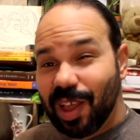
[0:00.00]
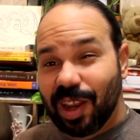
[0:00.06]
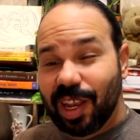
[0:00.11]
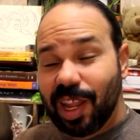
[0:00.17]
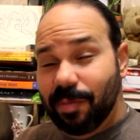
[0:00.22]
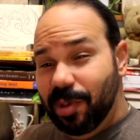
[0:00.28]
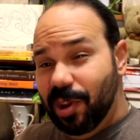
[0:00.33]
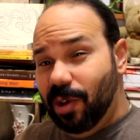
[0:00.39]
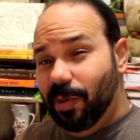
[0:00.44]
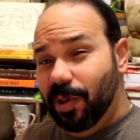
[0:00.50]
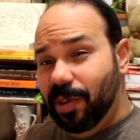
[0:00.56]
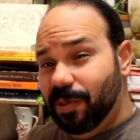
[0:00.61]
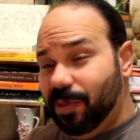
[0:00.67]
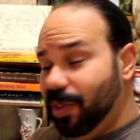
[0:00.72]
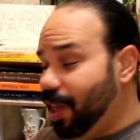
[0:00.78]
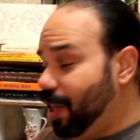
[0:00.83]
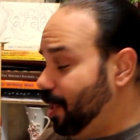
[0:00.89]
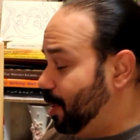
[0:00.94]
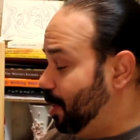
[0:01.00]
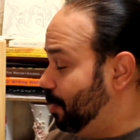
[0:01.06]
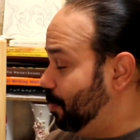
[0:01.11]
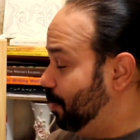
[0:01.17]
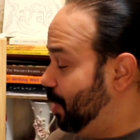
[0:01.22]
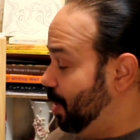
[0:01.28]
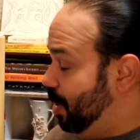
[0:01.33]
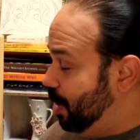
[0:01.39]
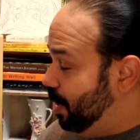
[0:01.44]
Let me know what you think.
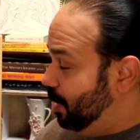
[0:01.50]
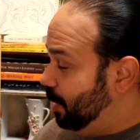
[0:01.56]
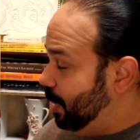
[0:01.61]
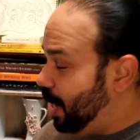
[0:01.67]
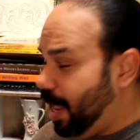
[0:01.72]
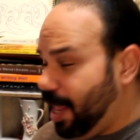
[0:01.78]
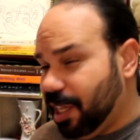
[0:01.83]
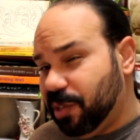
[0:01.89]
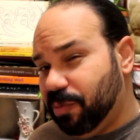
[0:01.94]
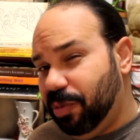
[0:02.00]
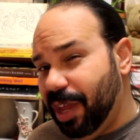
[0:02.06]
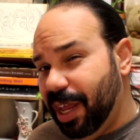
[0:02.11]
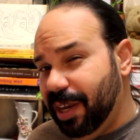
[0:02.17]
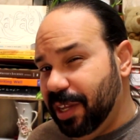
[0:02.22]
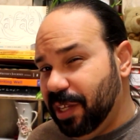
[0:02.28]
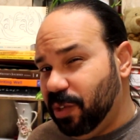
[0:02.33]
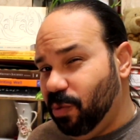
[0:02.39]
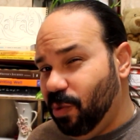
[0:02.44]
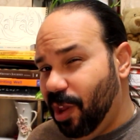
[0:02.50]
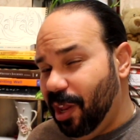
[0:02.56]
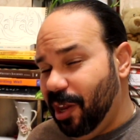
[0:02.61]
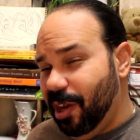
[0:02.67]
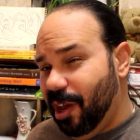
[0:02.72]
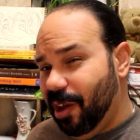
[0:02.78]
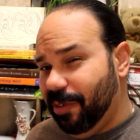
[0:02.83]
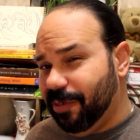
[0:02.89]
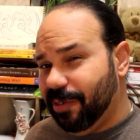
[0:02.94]
Did I explain this well
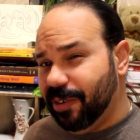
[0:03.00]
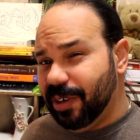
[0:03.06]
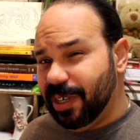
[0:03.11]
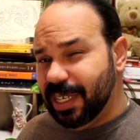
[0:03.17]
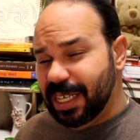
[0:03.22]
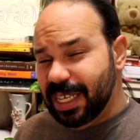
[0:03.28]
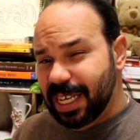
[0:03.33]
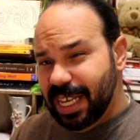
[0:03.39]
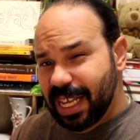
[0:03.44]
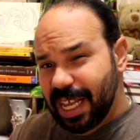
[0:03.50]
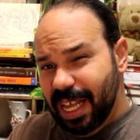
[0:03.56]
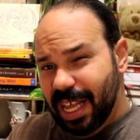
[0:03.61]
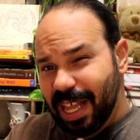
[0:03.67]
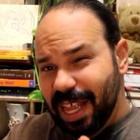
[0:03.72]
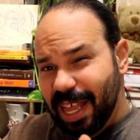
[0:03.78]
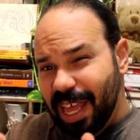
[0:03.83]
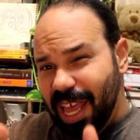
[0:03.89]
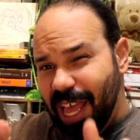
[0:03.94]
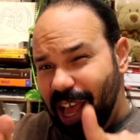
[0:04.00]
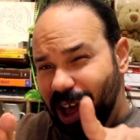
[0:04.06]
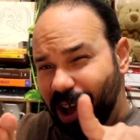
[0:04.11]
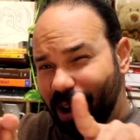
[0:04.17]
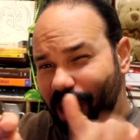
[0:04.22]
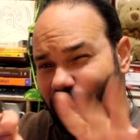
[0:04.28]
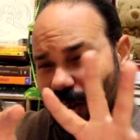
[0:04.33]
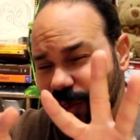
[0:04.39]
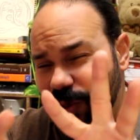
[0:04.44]
enough?
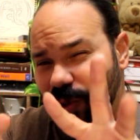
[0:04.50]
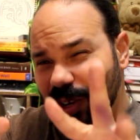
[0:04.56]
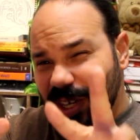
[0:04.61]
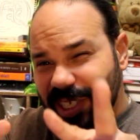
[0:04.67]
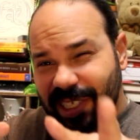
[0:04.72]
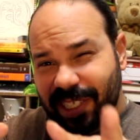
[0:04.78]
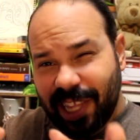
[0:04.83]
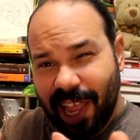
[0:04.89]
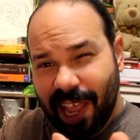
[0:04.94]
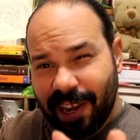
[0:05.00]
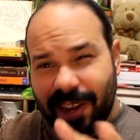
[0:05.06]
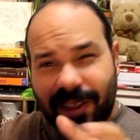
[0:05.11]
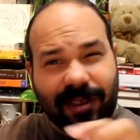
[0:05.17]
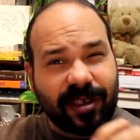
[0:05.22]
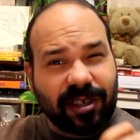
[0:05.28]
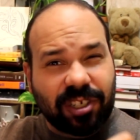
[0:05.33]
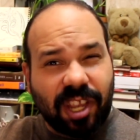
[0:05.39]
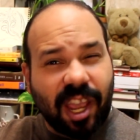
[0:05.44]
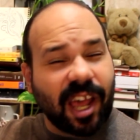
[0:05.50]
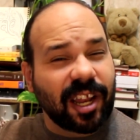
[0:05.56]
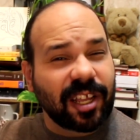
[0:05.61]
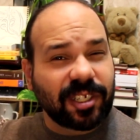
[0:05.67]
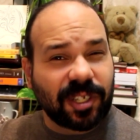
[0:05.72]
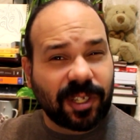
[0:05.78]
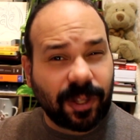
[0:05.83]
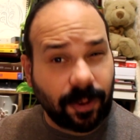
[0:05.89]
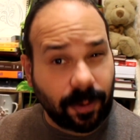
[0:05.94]
Are you understanding the
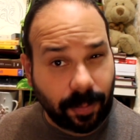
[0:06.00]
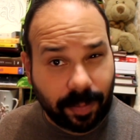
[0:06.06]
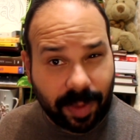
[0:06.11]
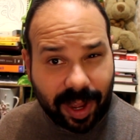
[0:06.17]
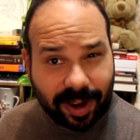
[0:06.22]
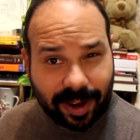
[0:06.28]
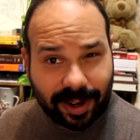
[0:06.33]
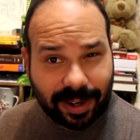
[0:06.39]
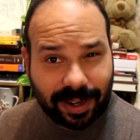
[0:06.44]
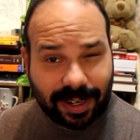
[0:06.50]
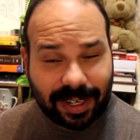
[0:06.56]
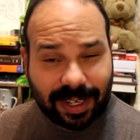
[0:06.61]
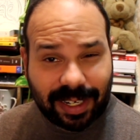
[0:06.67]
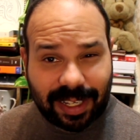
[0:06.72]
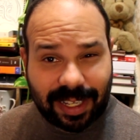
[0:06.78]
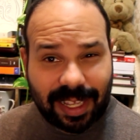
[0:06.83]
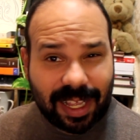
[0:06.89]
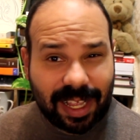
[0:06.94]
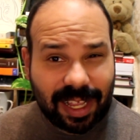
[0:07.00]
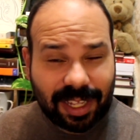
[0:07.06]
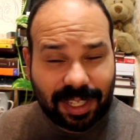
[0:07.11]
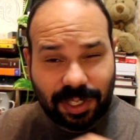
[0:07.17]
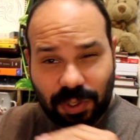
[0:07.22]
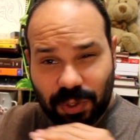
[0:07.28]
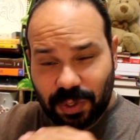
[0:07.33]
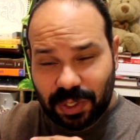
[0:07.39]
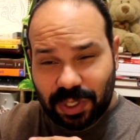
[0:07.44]
challenge a little better?
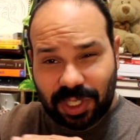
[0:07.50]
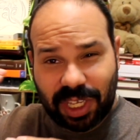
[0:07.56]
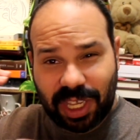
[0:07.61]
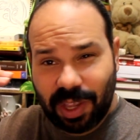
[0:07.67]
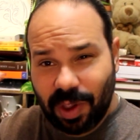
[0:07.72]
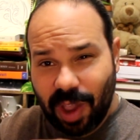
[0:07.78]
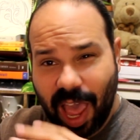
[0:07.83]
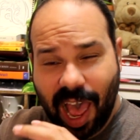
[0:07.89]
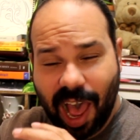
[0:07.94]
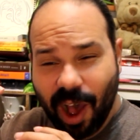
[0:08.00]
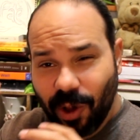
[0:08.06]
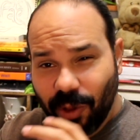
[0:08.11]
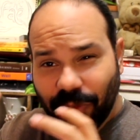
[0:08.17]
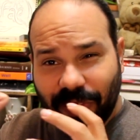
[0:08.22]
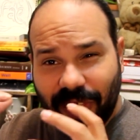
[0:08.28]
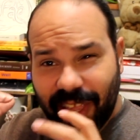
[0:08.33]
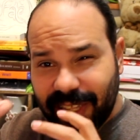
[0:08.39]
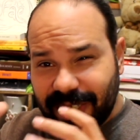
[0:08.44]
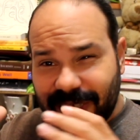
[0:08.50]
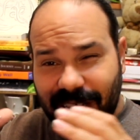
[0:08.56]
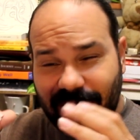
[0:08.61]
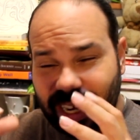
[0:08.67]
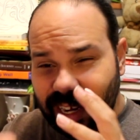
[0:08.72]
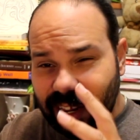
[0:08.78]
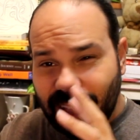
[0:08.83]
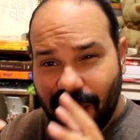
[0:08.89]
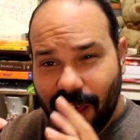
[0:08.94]
Do you see how things
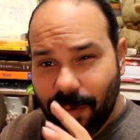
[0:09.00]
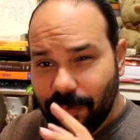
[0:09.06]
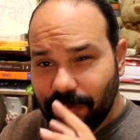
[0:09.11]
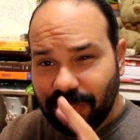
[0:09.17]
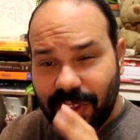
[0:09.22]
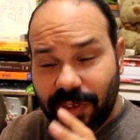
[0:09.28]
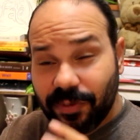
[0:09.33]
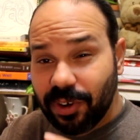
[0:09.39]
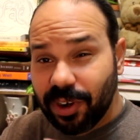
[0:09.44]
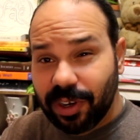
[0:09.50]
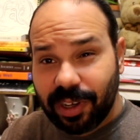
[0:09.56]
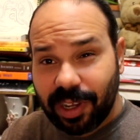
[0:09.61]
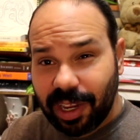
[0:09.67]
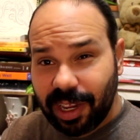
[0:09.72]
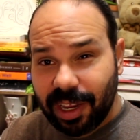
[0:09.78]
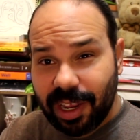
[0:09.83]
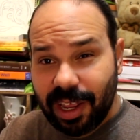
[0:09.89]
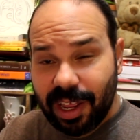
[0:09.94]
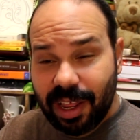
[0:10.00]
can come differently?